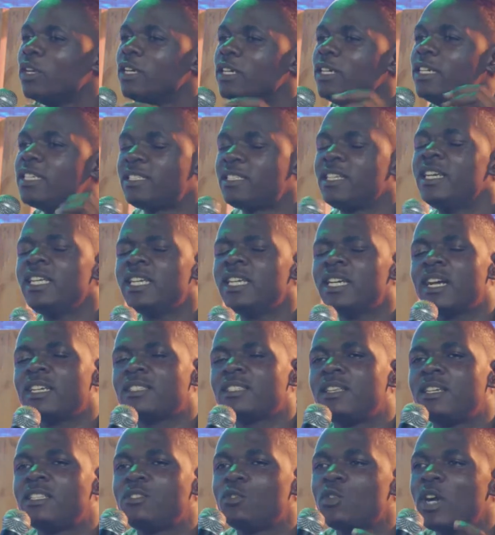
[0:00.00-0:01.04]
He's telling us
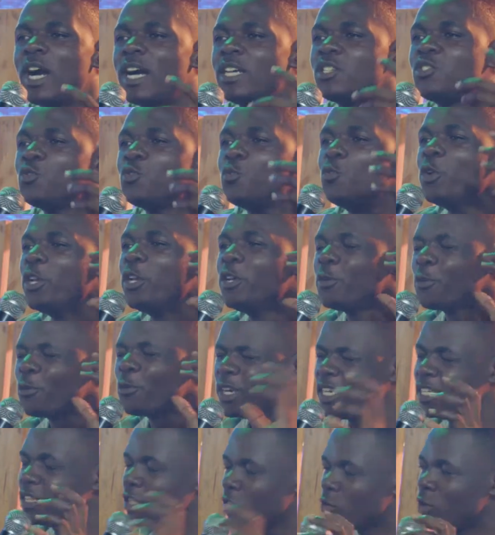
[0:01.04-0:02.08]
that as we
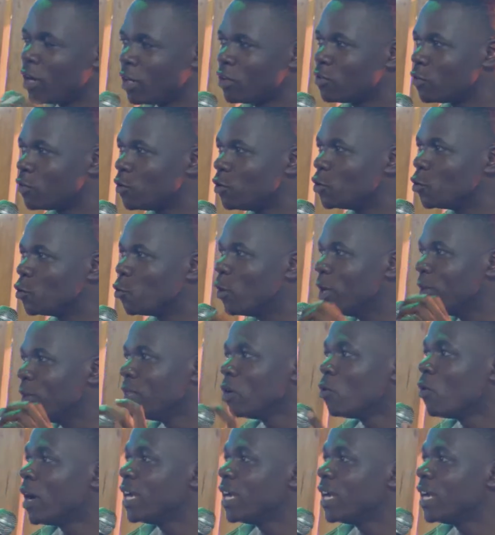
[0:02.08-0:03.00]
read the Word of God, when the